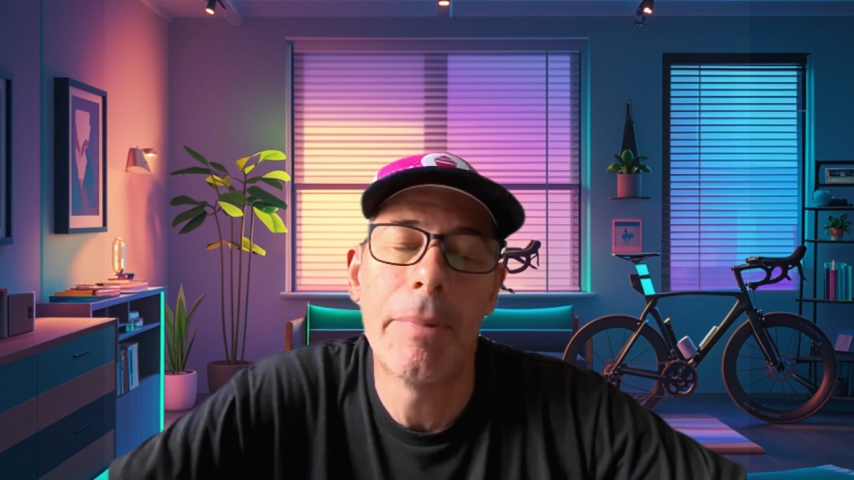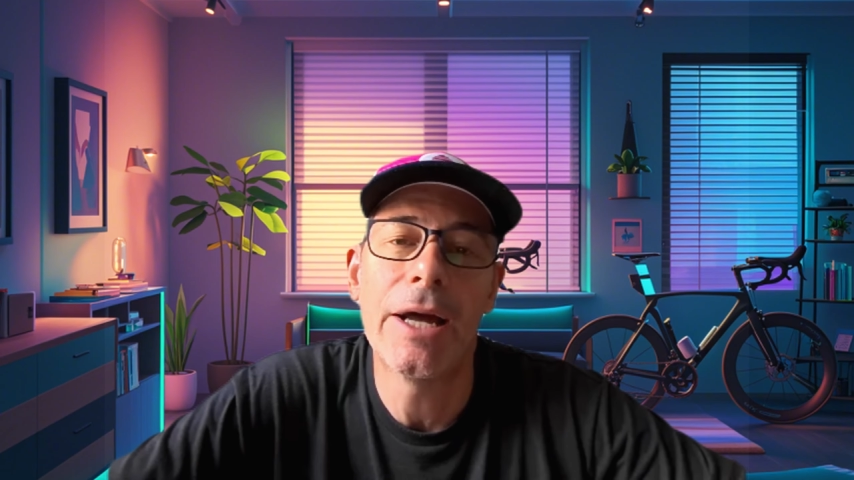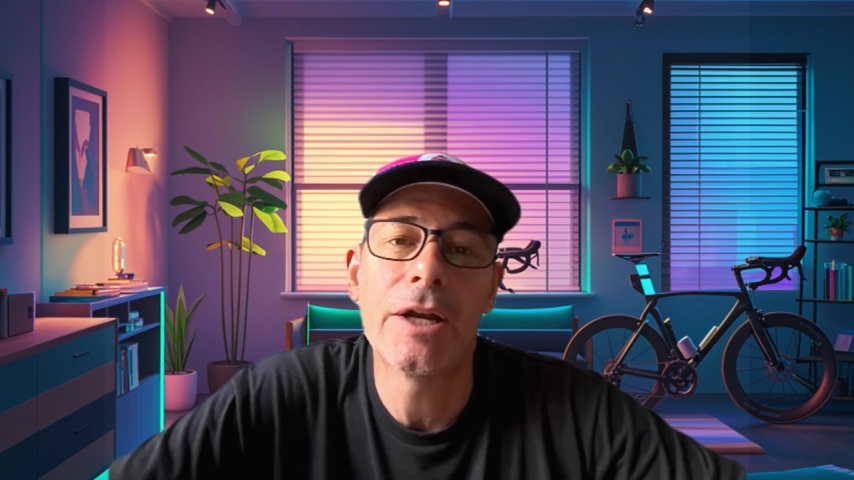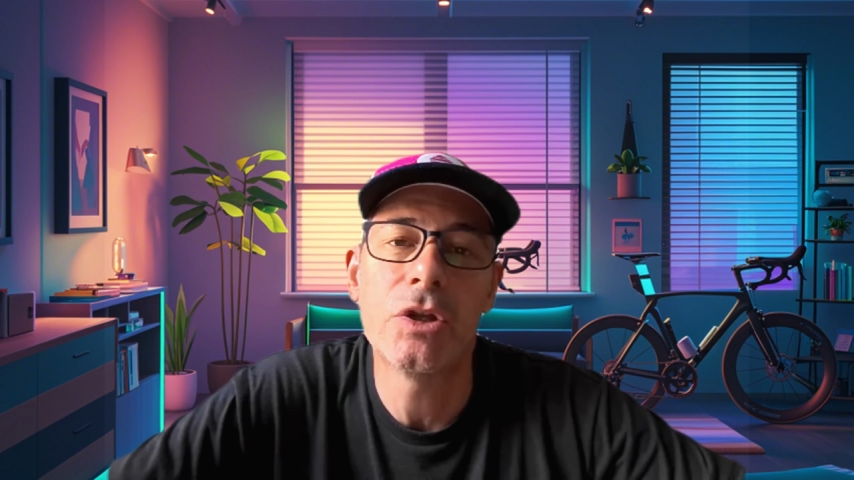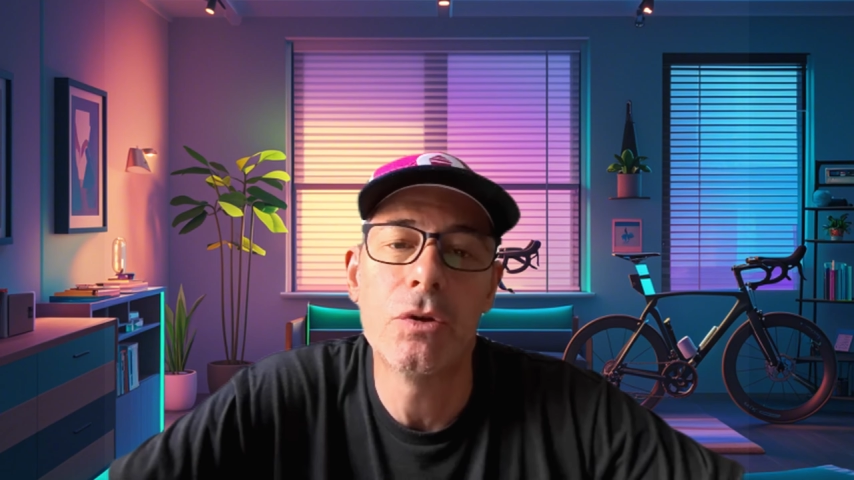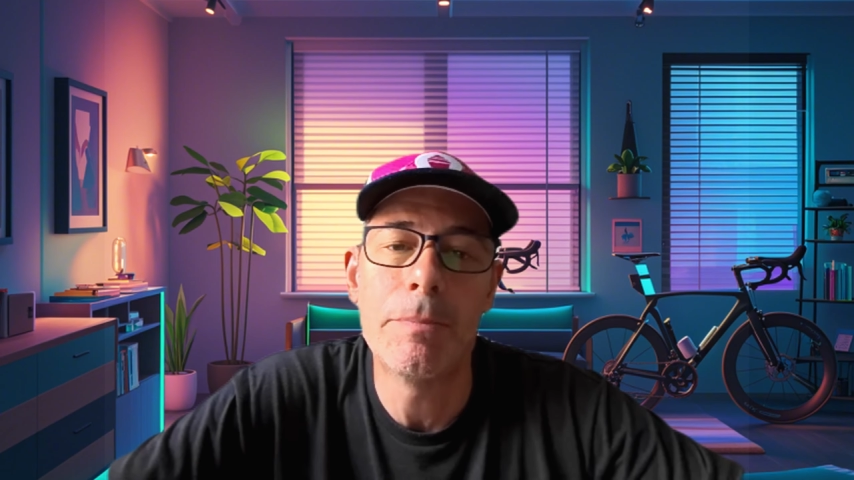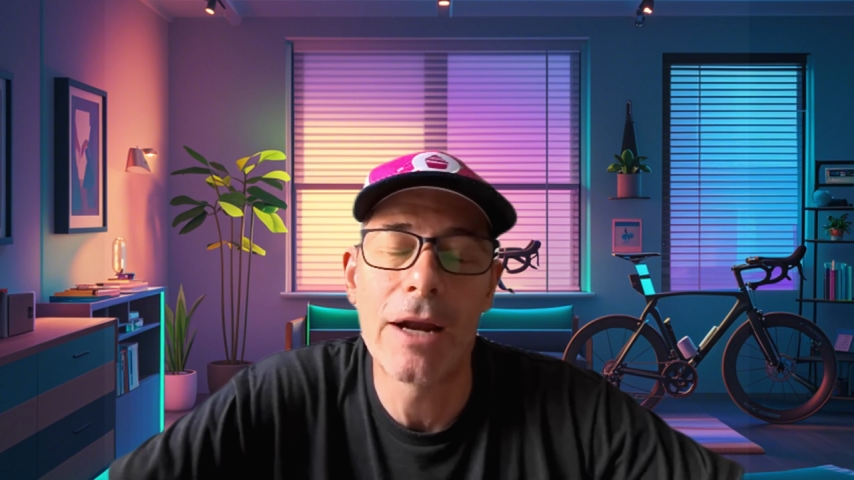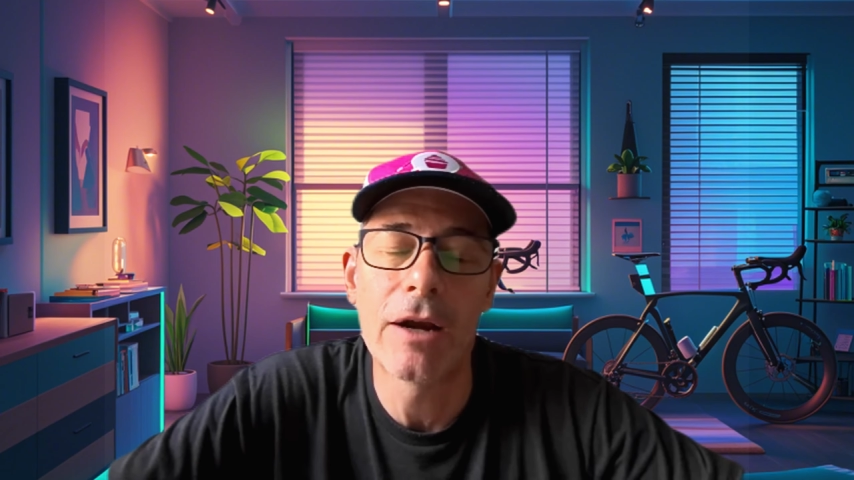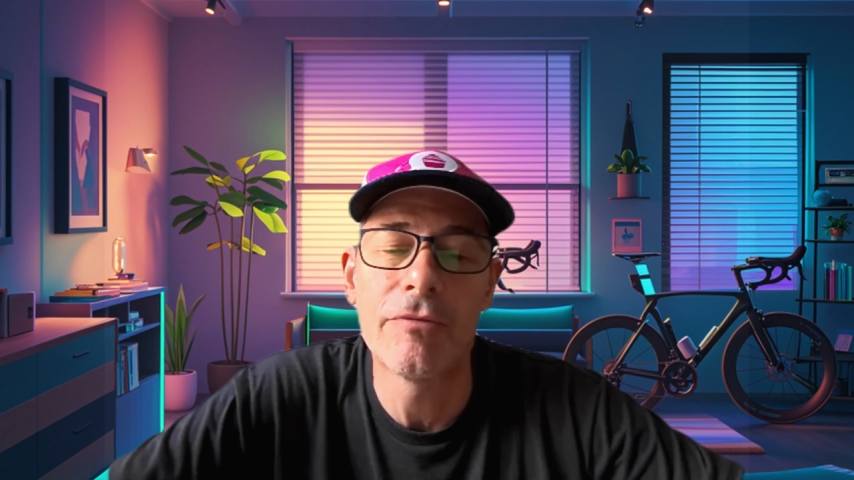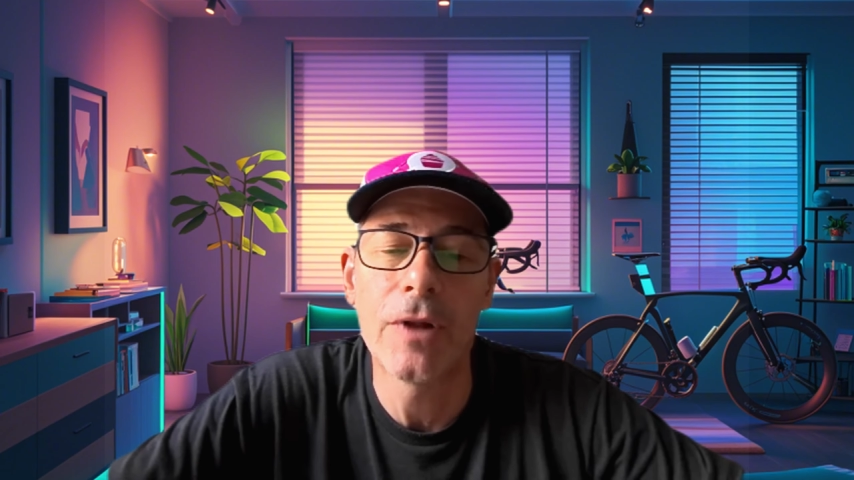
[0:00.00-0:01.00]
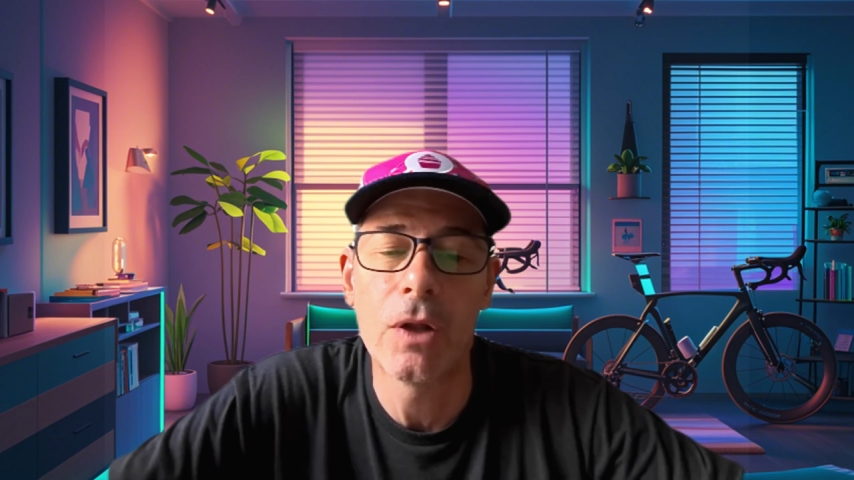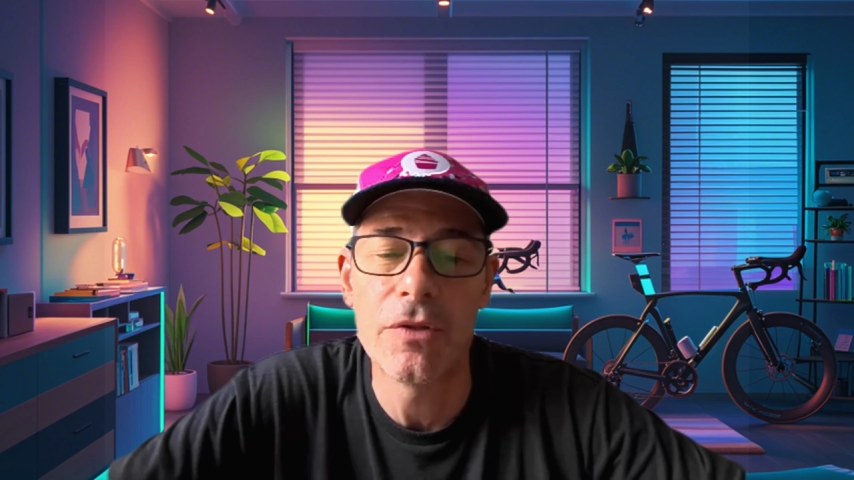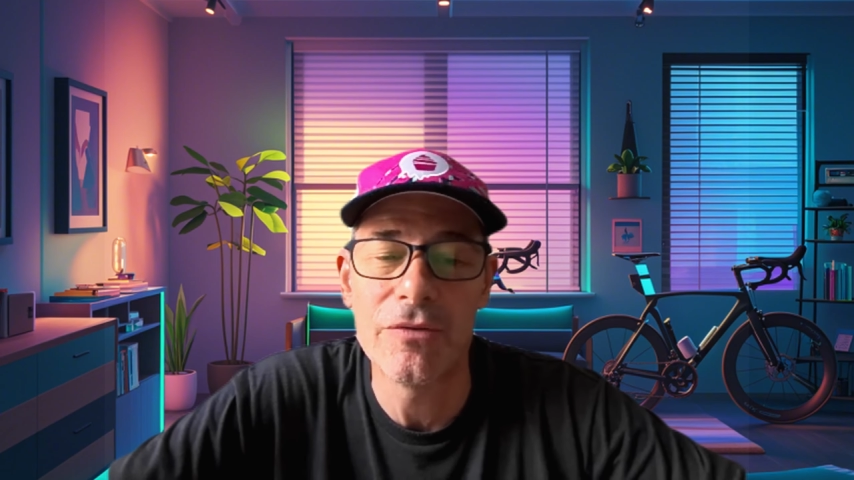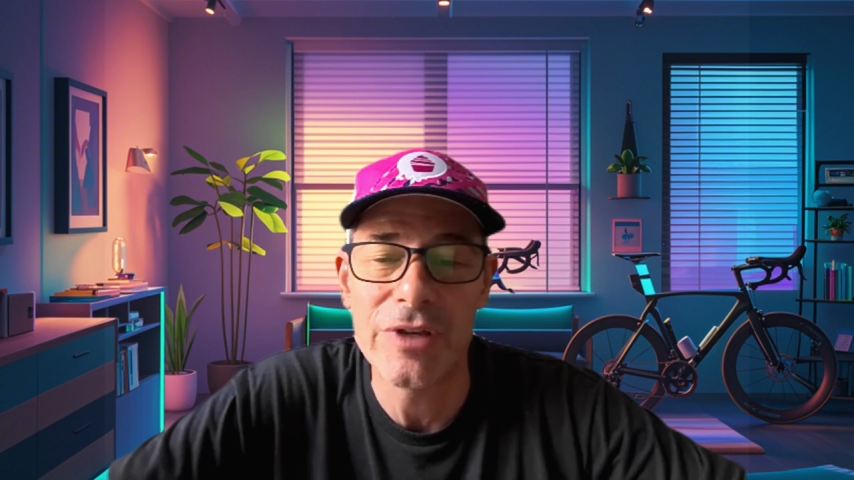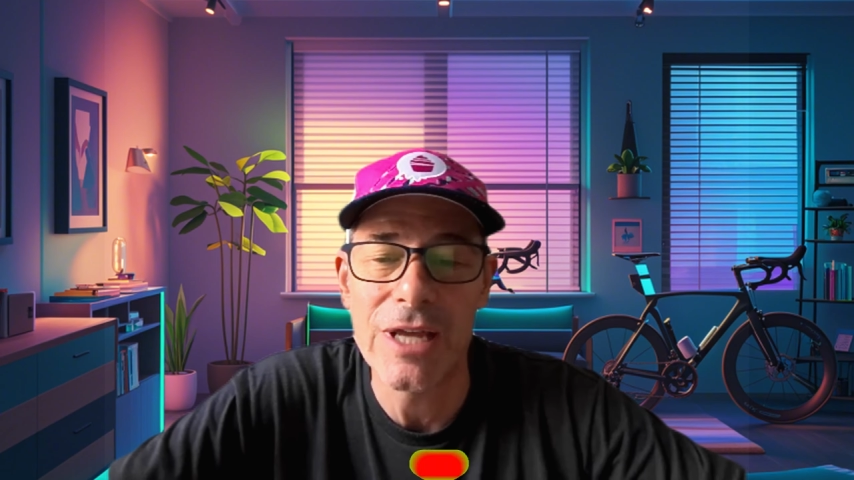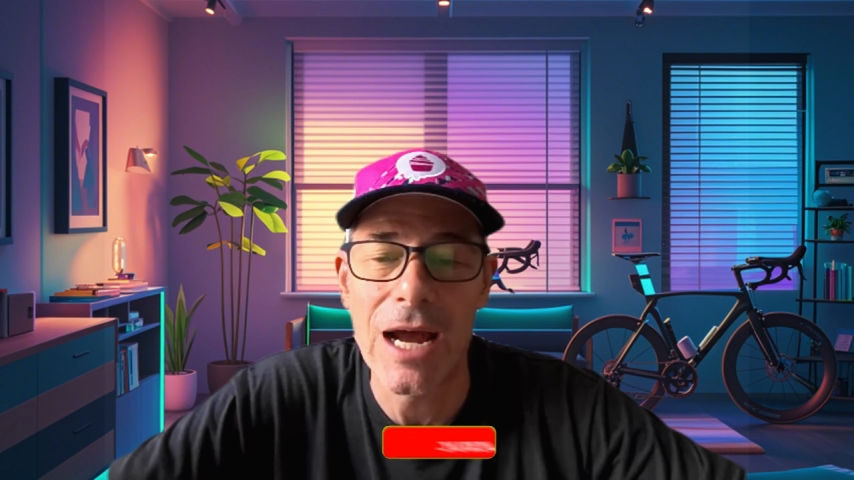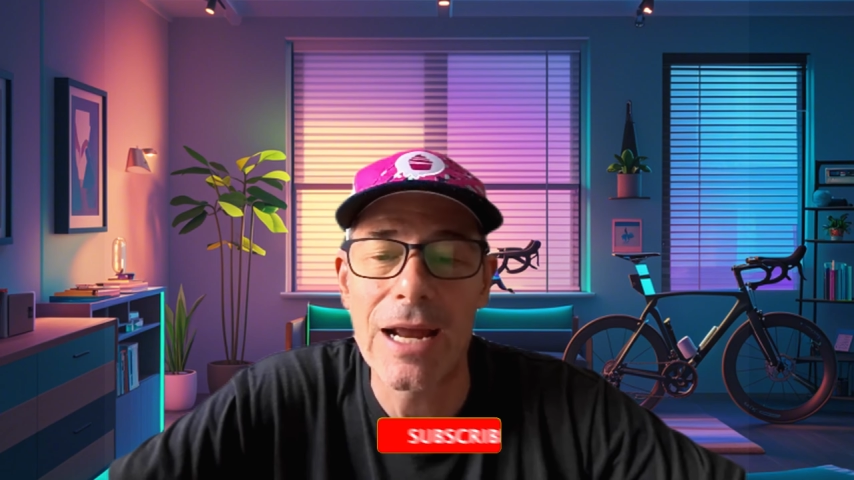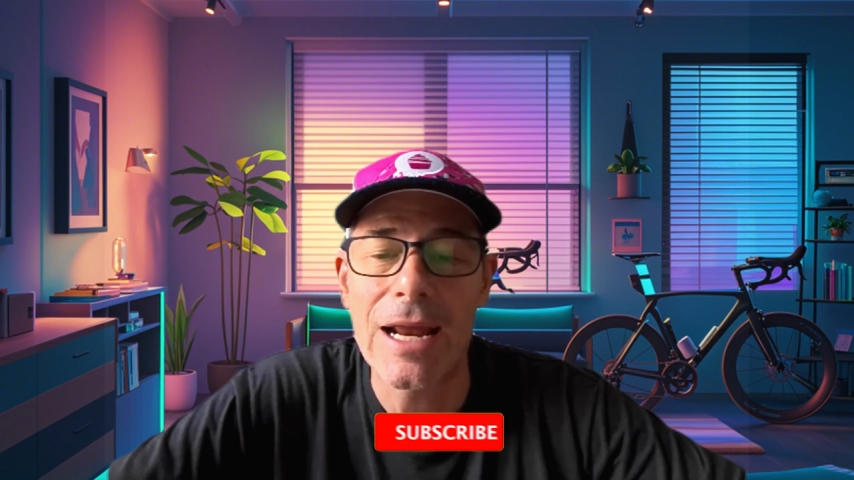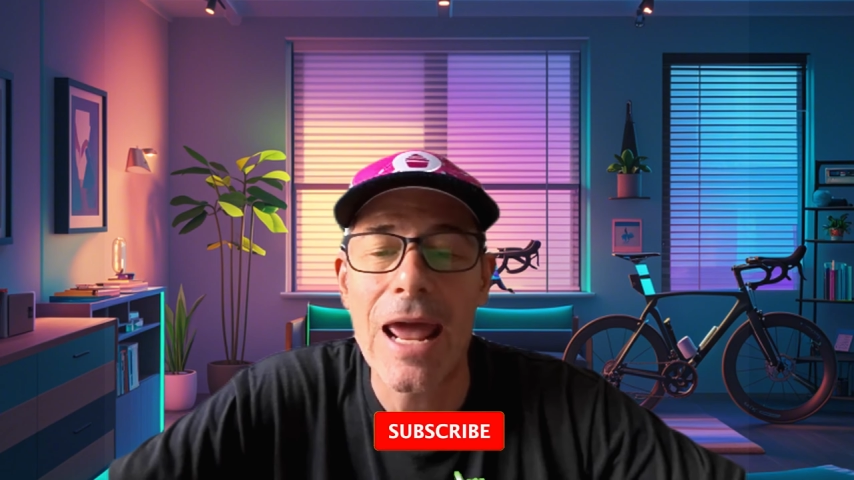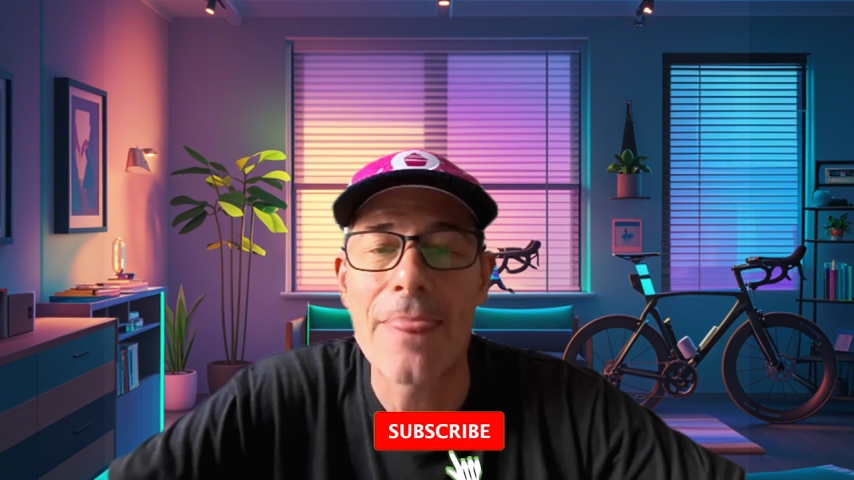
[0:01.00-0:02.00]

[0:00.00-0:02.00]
but you better follow the VI,